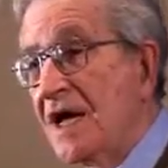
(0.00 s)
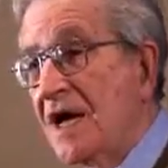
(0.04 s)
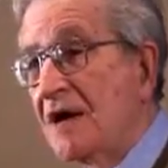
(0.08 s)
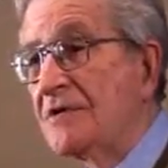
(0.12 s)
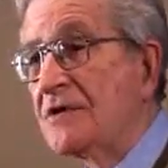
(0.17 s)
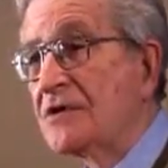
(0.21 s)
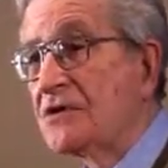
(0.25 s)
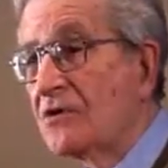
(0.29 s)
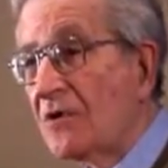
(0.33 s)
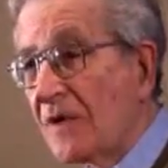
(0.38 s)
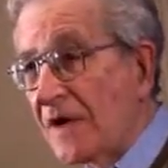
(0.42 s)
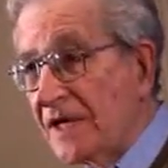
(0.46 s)

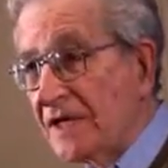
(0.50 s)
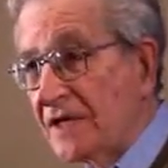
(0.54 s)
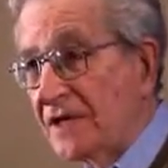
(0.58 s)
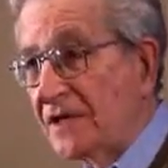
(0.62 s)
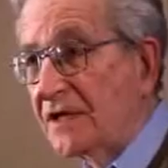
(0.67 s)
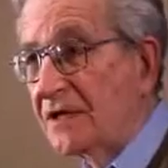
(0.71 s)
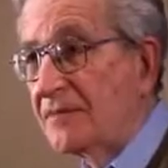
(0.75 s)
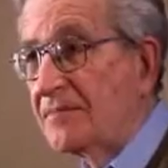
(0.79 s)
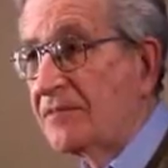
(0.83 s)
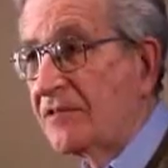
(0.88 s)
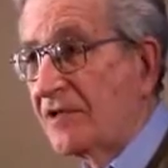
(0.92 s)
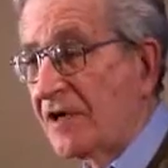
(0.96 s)
and was
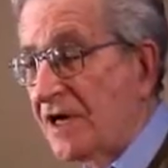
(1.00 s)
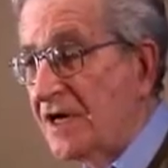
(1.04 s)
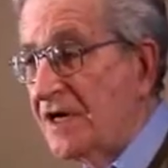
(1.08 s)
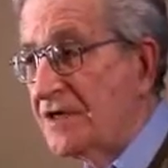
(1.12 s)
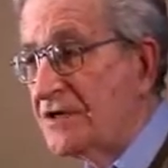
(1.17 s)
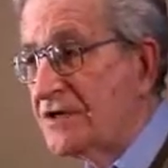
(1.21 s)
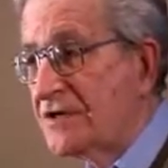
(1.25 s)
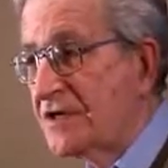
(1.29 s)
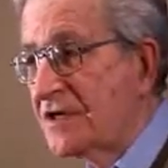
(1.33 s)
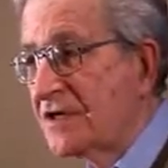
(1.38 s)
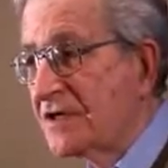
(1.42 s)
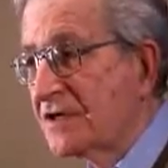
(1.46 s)
greatly
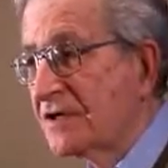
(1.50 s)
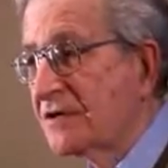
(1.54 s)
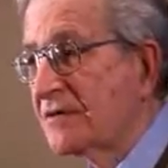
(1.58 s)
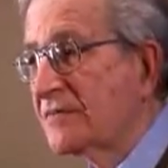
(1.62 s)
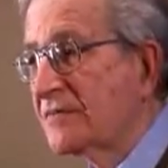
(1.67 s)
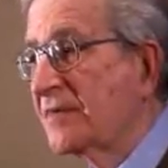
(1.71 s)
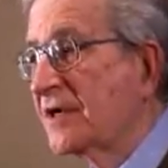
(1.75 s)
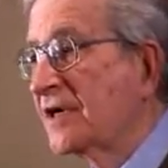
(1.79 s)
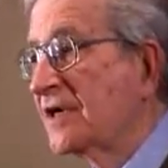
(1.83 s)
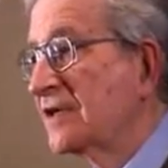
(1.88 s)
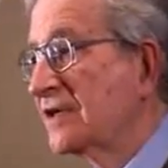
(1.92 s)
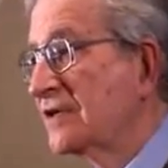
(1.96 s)
praised here
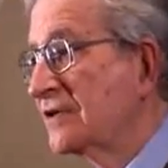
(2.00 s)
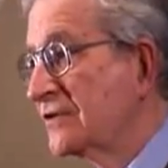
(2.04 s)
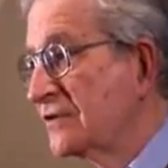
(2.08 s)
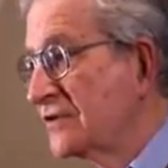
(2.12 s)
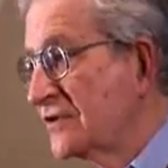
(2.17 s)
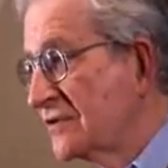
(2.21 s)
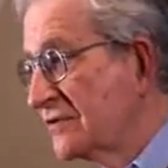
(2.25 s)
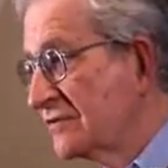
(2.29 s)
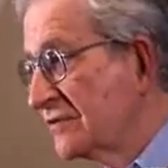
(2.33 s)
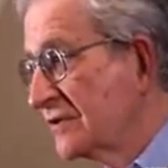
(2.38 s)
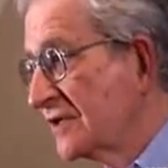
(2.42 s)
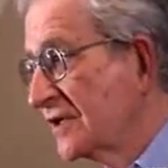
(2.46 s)
by
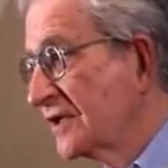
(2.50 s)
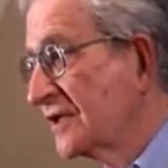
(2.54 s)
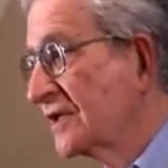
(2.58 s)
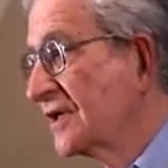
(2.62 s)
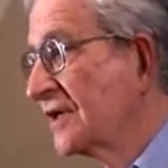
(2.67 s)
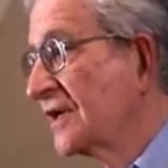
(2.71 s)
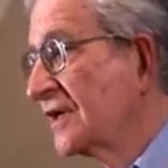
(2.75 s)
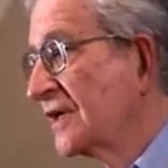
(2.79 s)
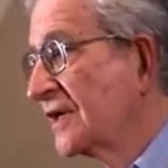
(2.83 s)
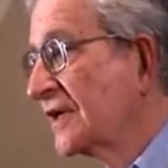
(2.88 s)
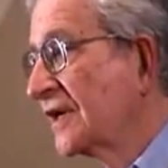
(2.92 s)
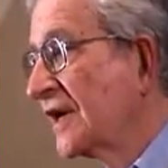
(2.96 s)
those who are
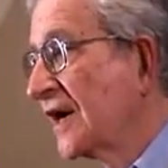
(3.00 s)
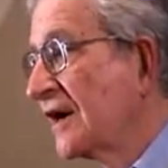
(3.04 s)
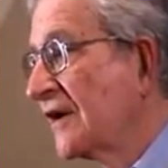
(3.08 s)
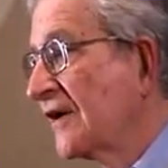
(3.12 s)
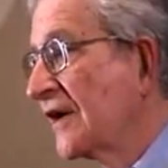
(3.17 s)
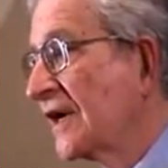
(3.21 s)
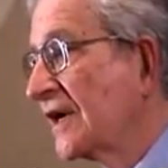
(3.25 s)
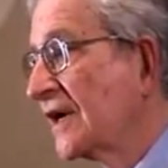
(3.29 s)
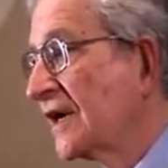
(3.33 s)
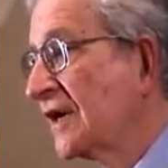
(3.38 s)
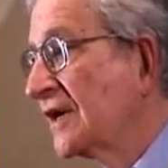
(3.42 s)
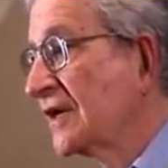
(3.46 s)

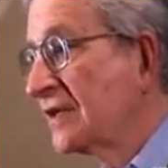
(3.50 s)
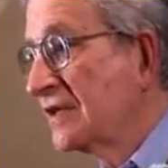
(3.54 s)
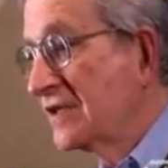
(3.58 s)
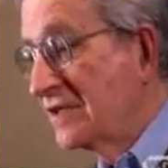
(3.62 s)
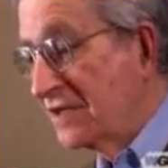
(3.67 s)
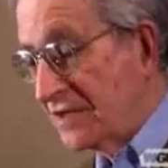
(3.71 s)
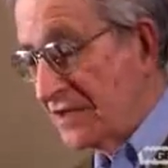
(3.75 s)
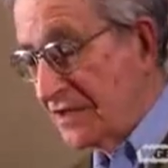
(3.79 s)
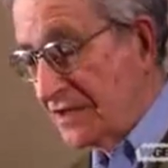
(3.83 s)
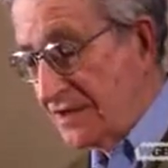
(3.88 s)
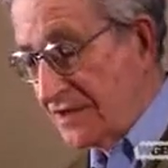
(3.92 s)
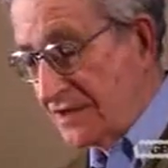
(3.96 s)
carrying out
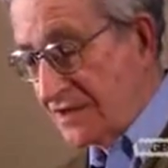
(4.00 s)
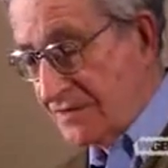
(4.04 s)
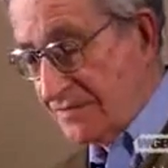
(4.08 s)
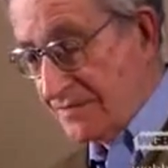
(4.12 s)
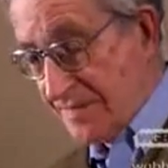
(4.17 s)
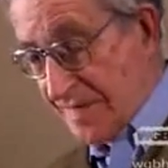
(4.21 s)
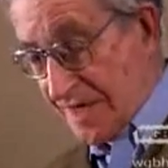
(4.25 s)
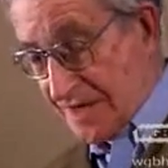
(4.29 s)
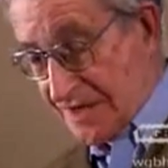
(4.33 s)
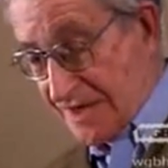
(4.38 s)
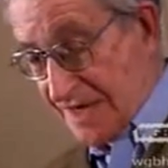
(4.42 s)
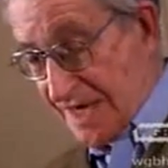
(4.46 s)
the
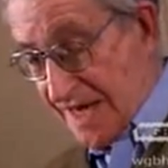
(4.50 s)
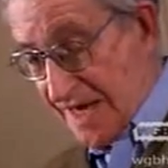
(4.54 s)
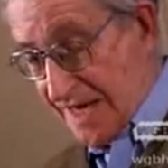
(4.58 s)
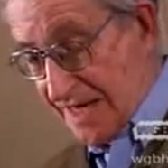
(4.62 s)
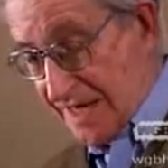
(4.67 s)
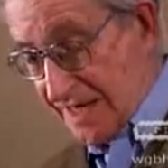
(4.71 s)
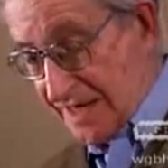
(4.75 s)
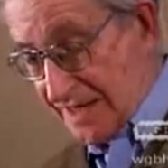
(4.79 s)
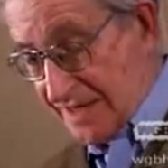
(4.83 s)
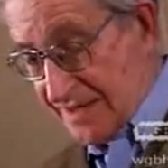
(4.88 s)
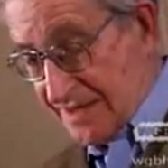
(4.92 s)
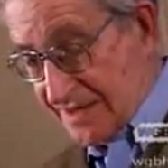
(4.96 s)

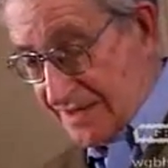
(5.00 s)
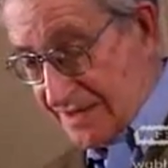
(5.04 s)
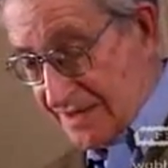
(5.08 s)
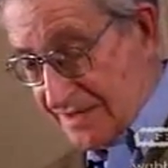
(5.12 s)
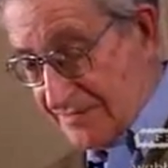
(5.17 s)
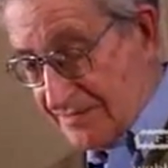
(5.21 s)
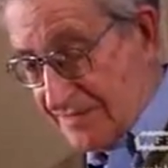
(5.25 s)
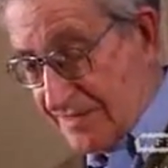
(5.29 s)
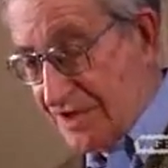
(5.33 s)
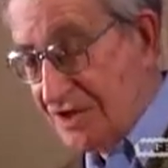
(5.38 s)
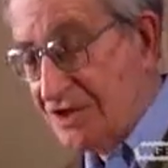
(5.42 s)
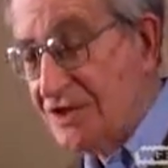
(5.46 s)
messianic
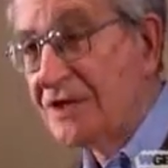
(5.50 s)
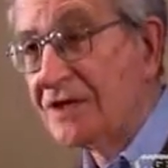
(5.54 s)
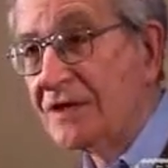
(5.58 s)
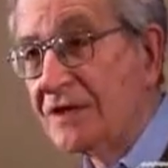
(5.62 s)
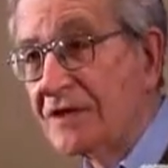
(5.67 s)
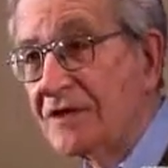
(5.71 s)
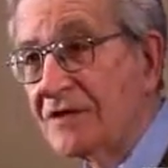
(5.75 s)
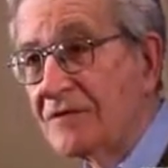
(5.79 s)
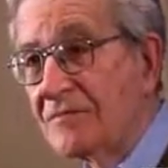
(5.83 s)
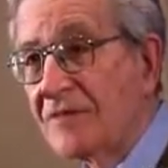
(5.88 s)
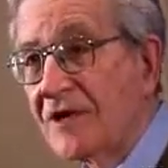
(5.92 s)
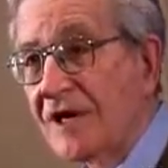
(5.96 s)

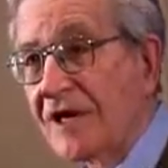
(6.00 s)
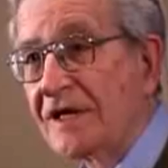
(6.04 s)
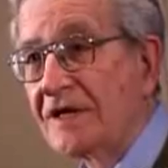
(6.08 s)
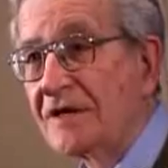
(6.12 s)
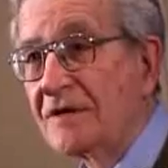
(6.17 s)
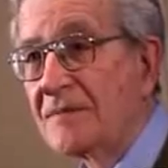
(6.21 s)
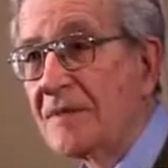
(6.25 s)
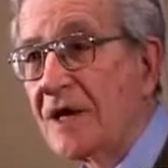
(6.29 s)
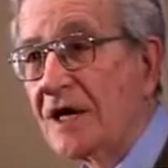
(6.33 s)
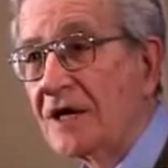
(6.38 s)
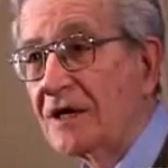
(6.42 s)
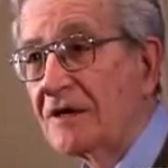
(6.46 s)
mission to bring
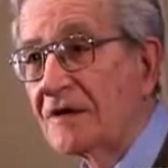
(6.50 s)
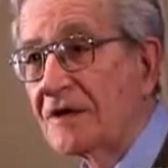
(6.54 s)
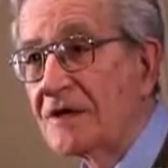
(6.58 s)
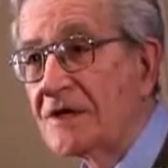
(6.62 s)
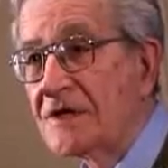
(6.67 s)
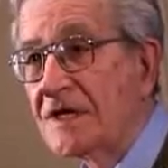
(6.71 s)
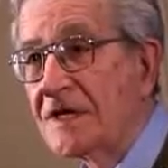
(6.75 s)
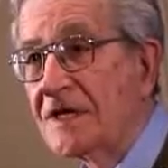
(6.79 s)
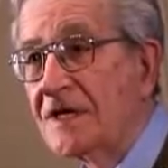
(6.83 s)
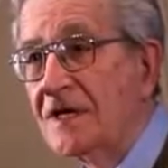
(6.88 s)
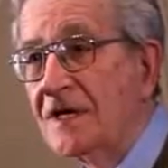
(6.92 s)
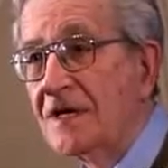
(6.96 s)

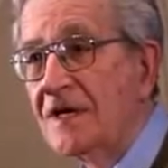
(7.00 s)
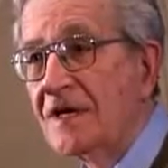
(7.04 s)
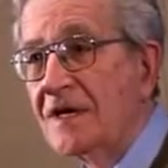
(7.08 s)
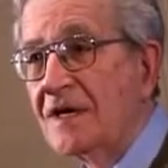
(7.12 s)
democracy,